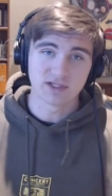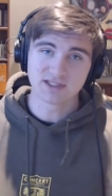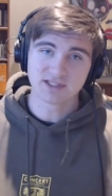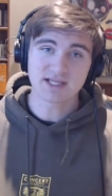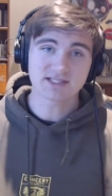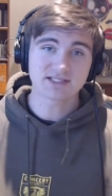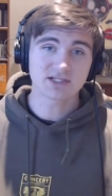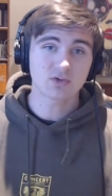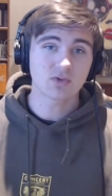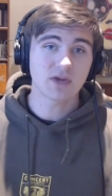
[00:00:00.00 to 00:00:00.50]
and
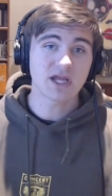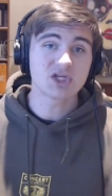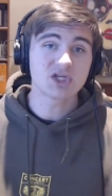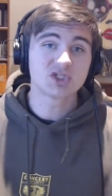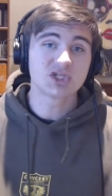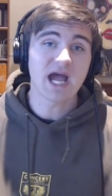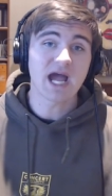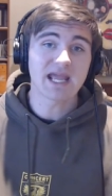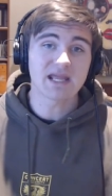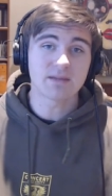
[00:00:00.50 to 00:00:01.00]
doesn't create
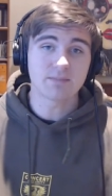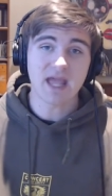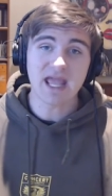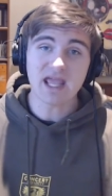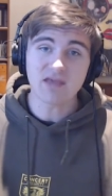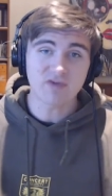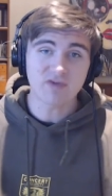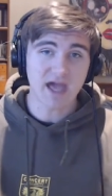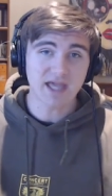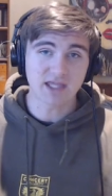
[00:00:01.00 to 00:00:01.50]
giant
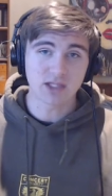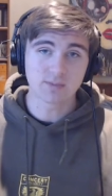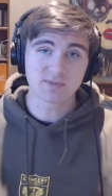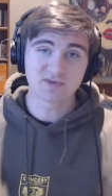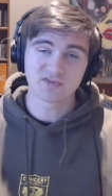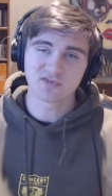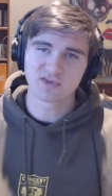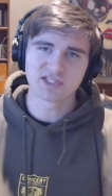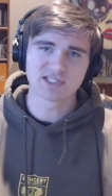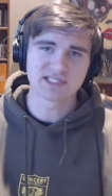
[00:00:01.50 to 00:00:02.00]
pay
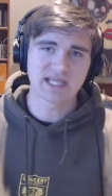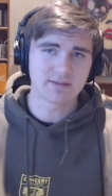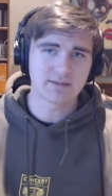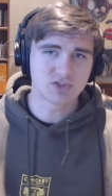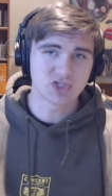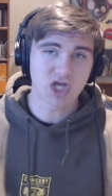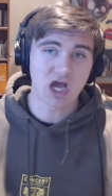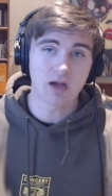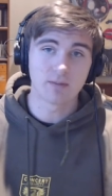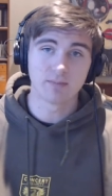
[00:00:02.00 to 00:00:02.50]
vacuums for the same
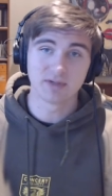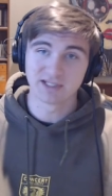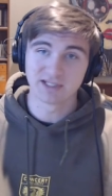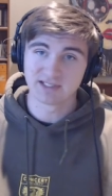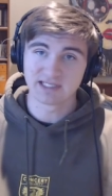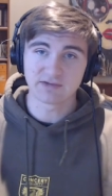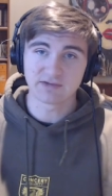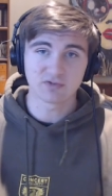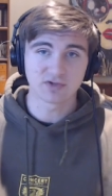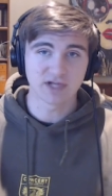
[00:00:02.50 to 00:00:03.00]
job but
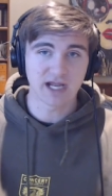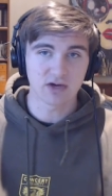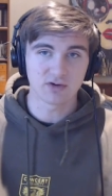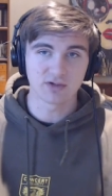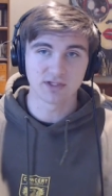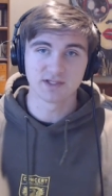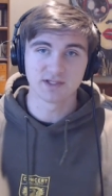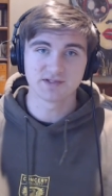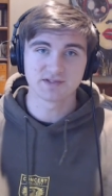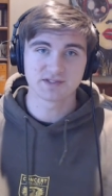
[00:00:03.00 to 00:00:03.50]
in different
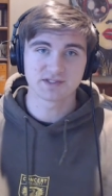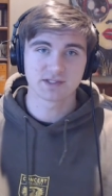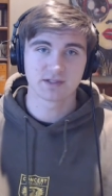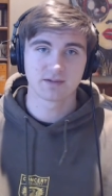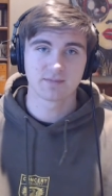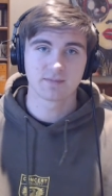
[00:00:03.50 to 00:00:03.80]
areas.